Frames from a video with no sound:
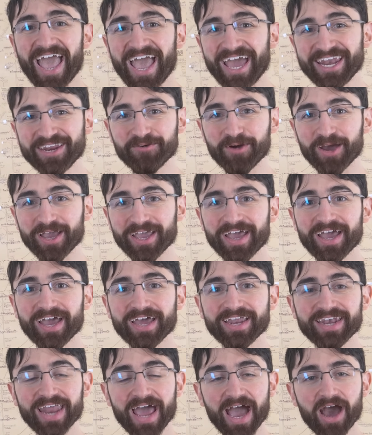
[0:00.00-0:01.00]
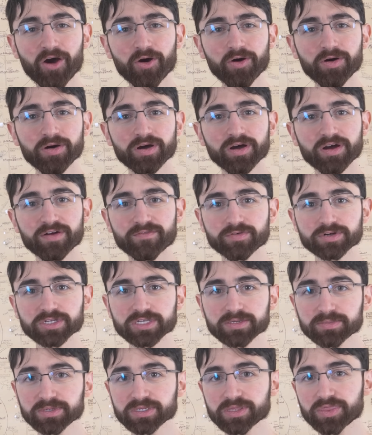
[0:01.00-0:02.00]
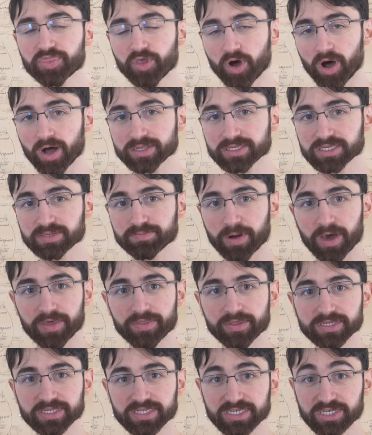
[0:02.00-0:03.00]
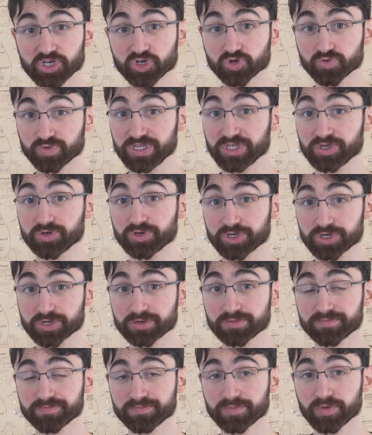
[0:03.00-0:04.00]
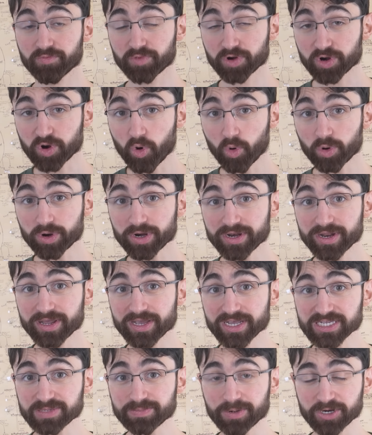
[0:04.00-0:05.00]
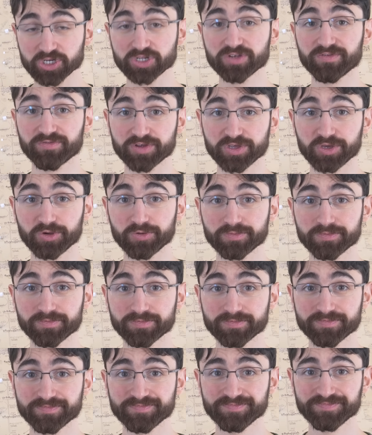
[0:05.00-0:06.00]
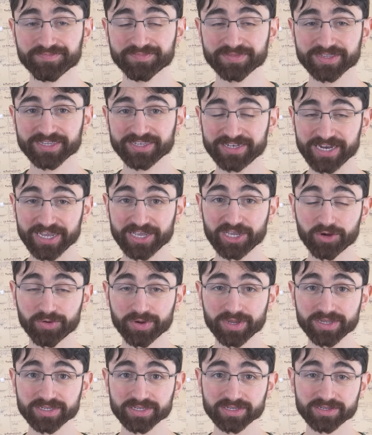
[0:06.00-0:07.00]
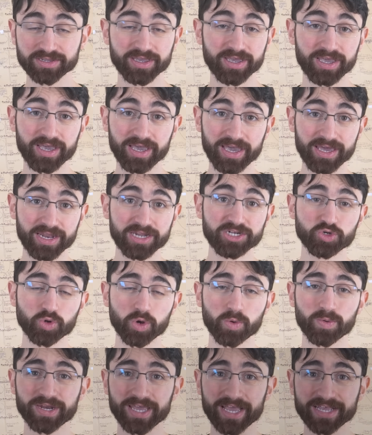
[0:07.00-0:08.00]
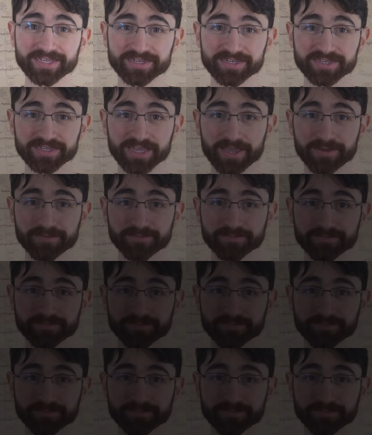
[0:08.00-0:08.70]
Anyway, now for some thoughts by the senior researcher, recorded especially for you. Stay curious and enjoy what he has to say.